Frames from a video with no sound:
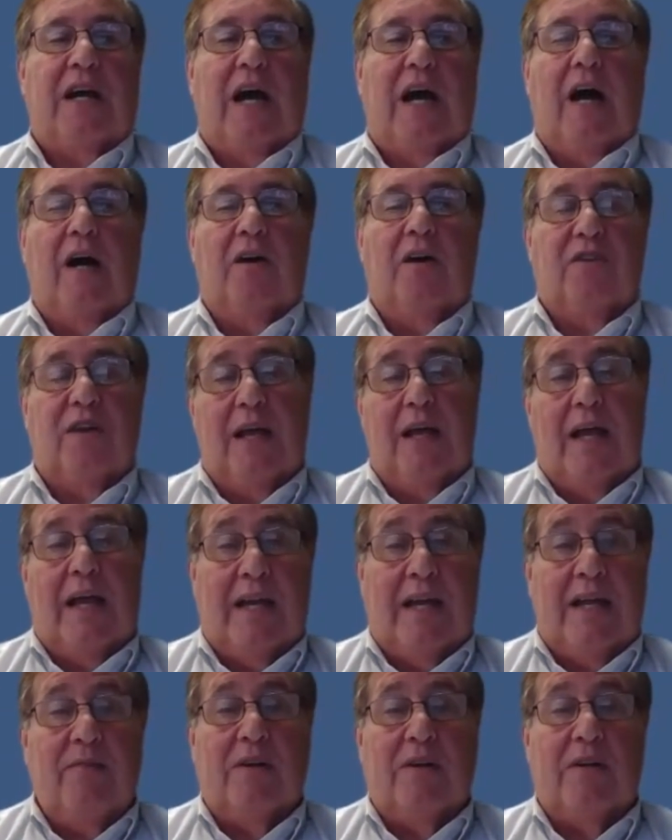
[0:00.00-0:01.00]
college,
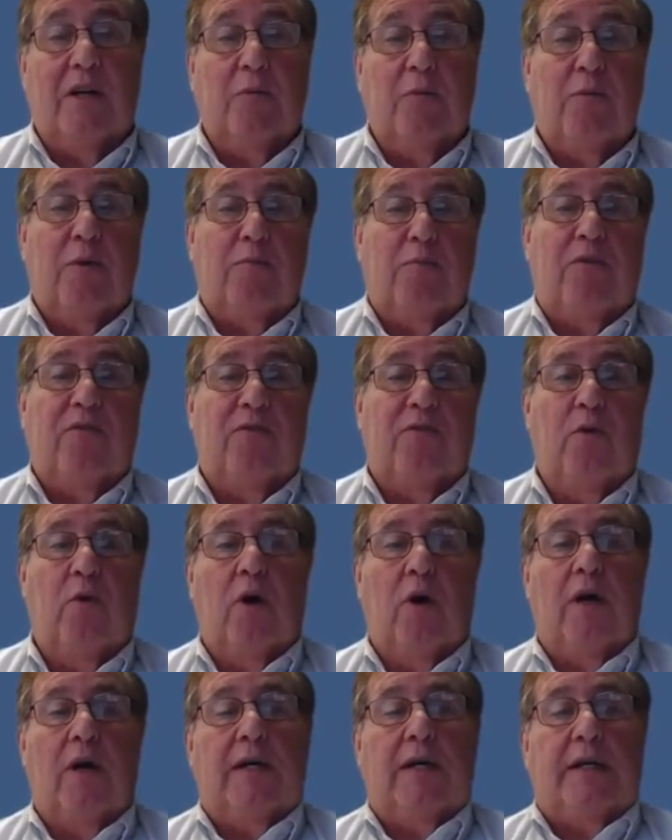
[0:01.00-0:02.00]
and even a little bit
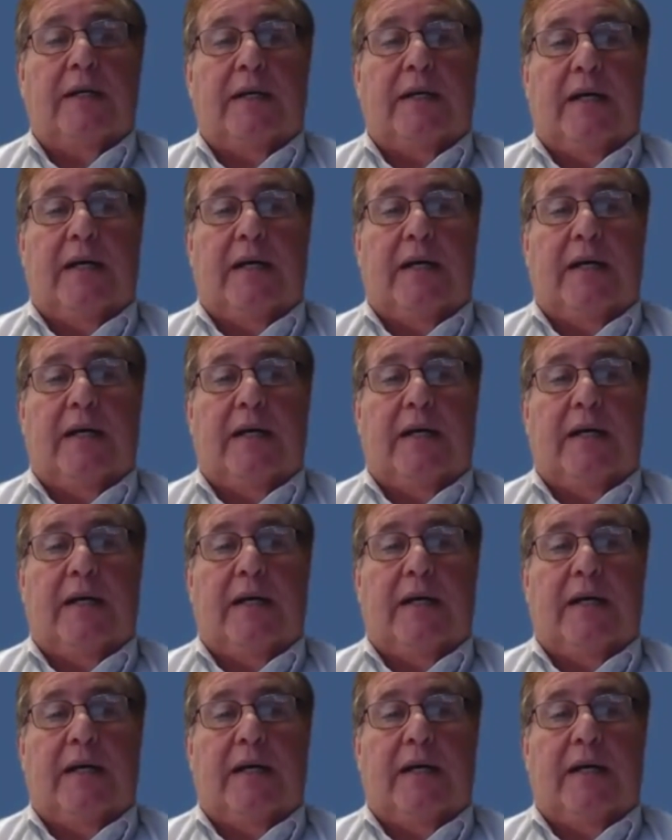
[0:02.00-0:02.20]
before.